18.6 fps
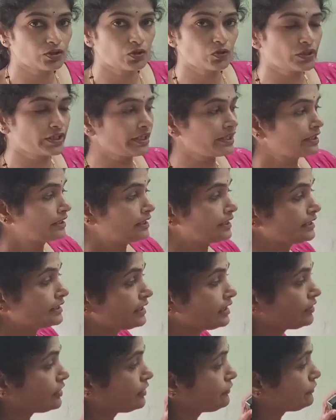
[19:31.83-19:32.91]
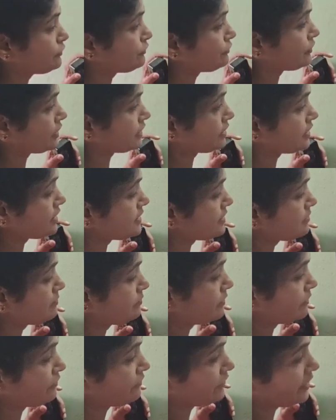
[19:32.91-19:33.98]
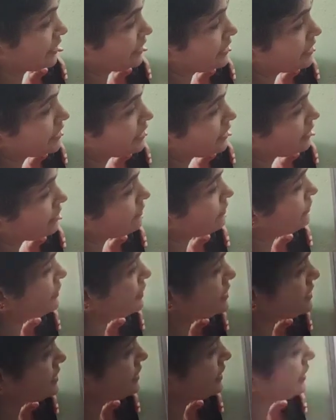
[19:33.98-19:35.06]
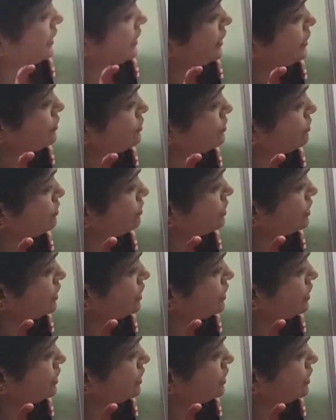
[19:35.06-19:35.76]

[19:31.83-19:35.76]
Okay. Now if you further simplify, if it is leading to,